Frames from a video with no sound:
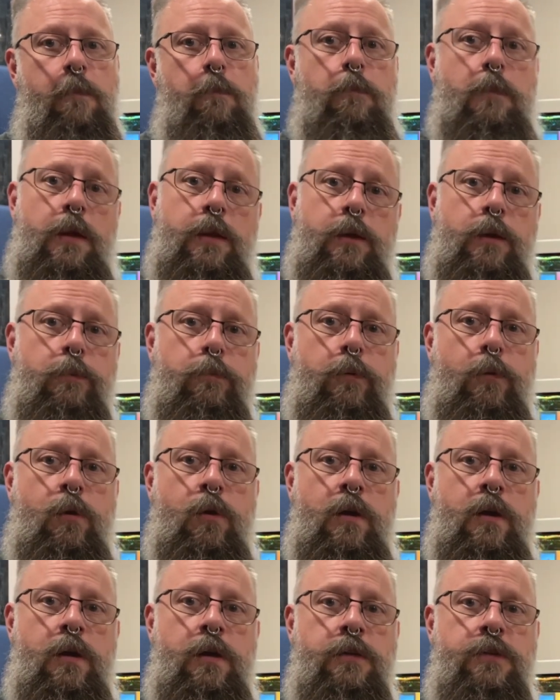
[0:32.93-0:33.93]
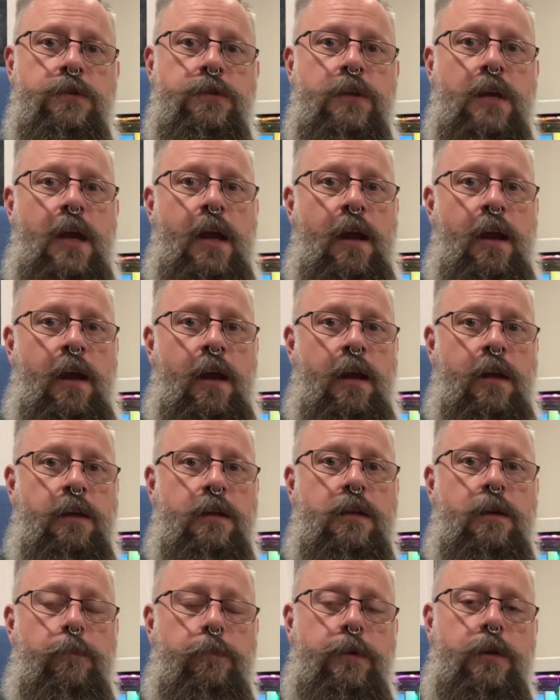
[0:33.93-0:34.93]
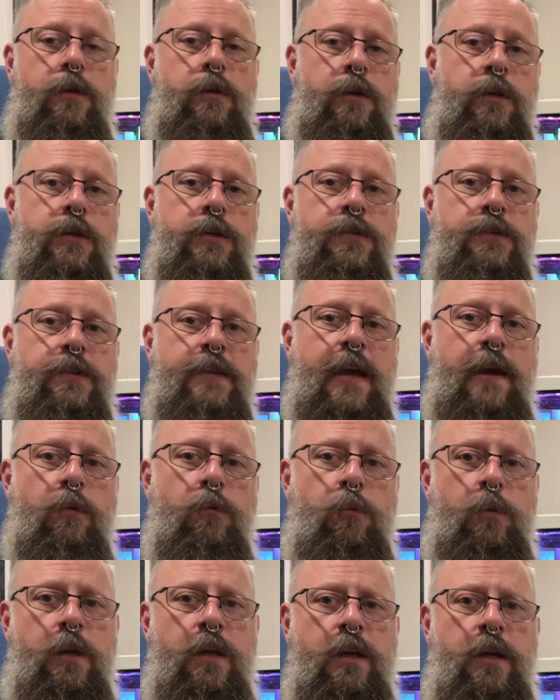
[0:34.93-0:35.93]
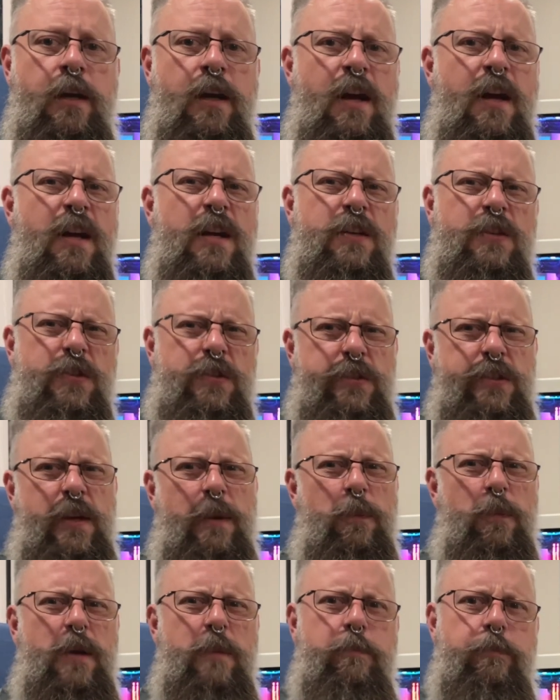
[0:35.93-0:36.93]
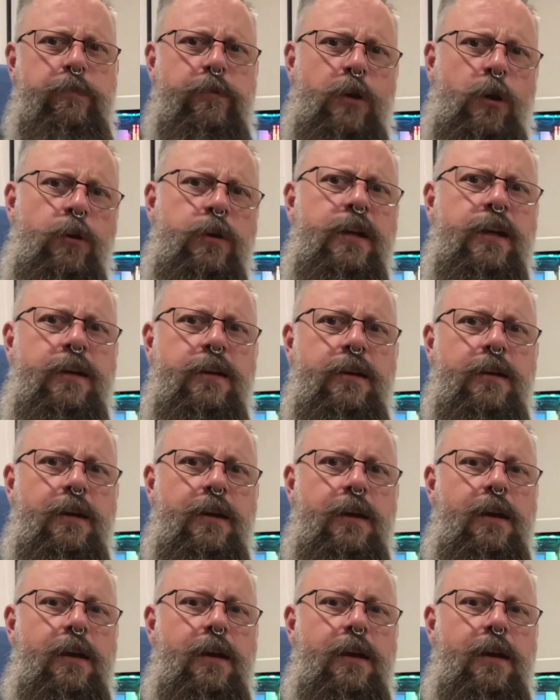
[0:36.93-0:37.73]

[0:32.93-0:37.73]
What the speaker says: motherboards and computers that were somewhat broken